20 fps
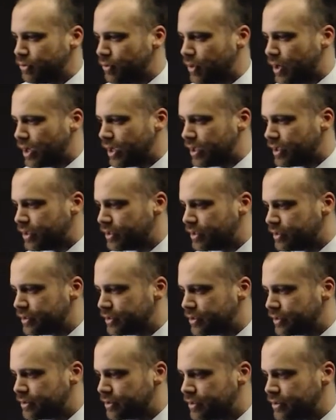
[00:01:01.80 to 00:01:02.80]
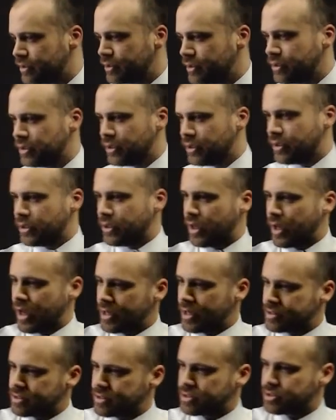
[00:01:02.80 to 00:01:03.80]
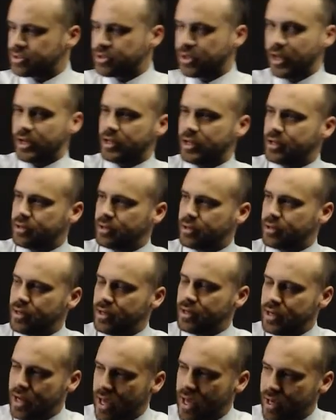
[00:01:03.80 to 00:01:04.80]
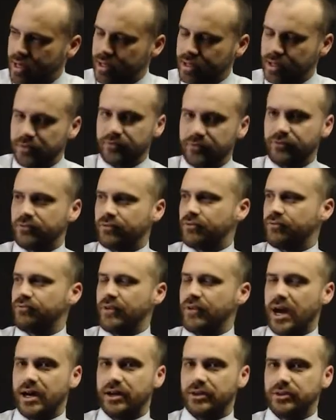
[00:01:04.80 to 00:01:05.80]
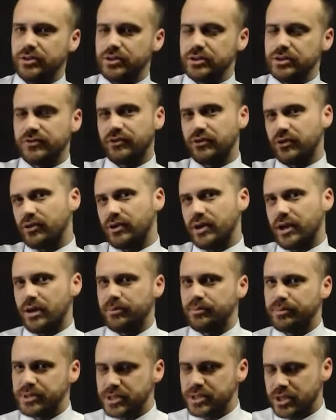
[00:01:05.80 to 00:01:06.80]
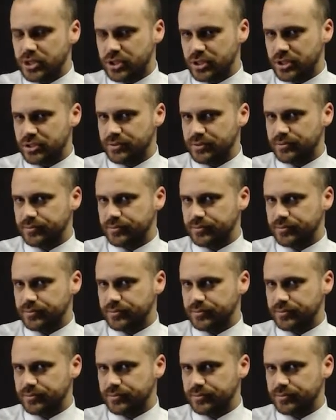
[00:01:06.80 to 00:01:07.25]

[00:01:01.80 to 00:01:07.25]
away as it's getting negative values for our position.